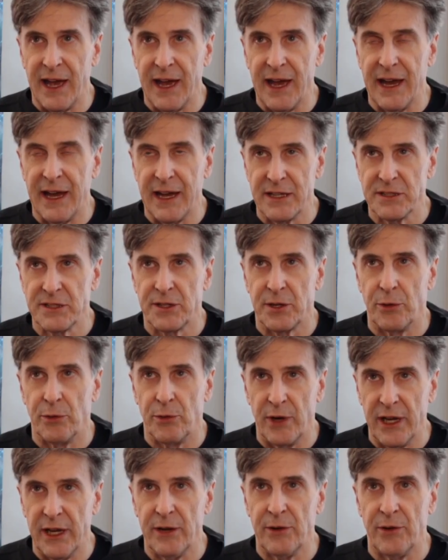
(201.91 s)
has to
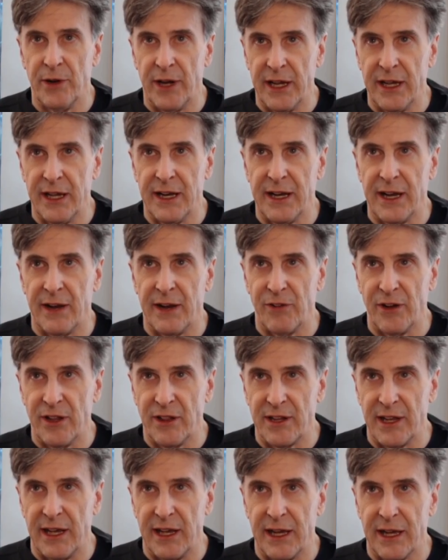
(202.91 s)
reread
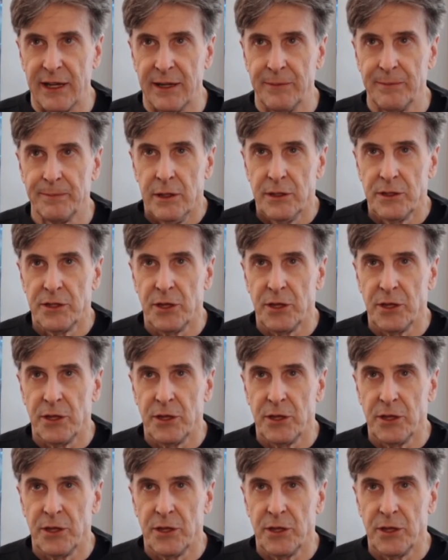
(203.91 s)
everything,